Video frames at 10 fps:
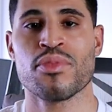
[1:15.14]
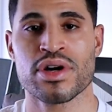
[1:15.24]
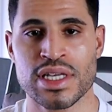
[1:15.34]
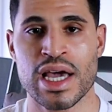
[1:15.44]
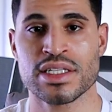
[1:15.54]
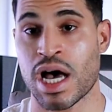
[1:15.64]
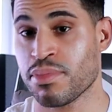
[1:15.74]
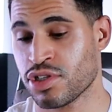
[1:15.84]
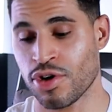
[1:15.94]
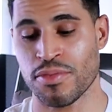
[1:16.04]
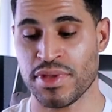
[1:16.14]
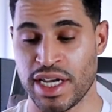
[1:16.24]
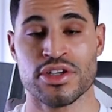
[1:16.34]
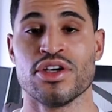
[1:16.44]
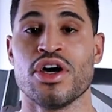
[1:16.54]
more tank tops. So
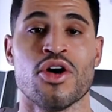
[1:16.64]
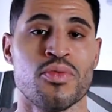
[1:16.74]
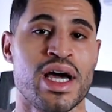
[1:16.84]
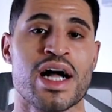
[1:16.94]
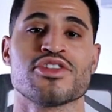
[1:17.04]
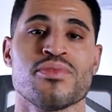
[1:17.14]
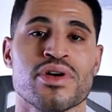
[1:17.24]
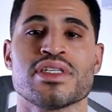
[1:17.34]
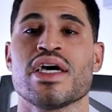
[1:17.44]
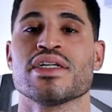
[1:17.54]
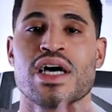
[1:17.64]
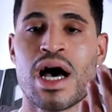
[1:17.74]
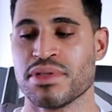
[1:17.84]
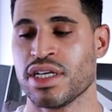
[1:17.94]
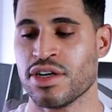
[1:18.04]
here you go. We got some more tank
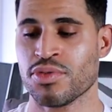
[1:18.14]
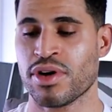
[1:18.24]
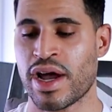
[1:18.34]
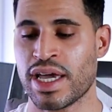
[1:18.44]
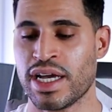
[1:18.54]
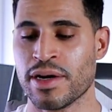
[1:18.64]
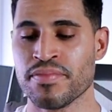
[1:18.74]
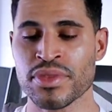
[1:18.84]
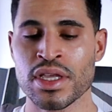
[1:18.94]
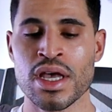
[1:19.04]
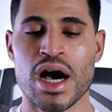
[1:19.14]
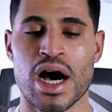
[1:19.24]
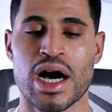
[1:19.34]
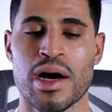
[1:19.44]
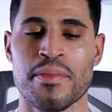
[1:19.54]
tops. Here's one right here.
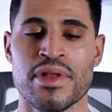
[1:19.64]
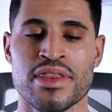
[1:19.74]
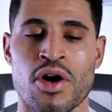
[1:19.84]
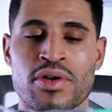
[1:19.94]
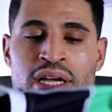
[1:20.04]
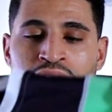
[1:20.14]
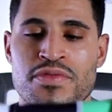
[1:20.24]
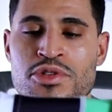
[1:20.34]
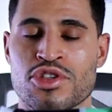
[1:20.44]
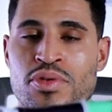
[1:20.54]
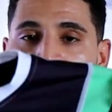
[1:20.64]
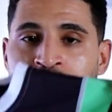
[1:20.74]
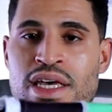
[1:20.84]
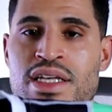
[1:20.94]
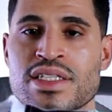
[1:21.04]
The only difference between
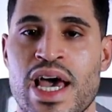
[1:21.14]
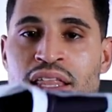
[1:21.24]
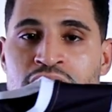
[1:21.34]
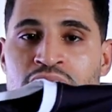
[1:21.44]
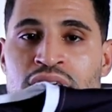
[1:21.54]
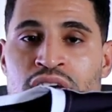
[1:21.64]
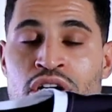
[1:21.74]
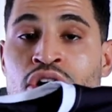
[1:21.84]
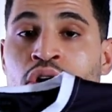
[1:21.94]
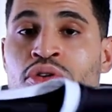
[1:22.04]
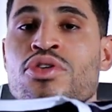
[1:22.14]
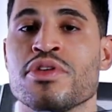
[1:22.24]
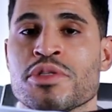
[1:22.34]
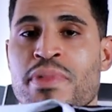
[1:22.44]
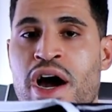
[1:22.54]
this and the Goku
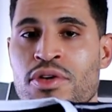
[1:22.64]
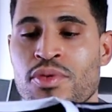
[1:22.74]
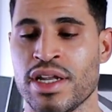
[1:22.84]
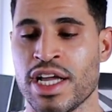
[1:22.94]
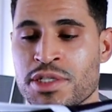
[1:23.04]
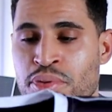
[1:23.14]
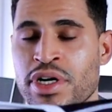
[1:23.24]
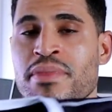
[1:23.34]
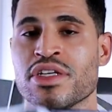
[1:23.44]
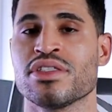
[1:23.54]
inspired one, it's pretty much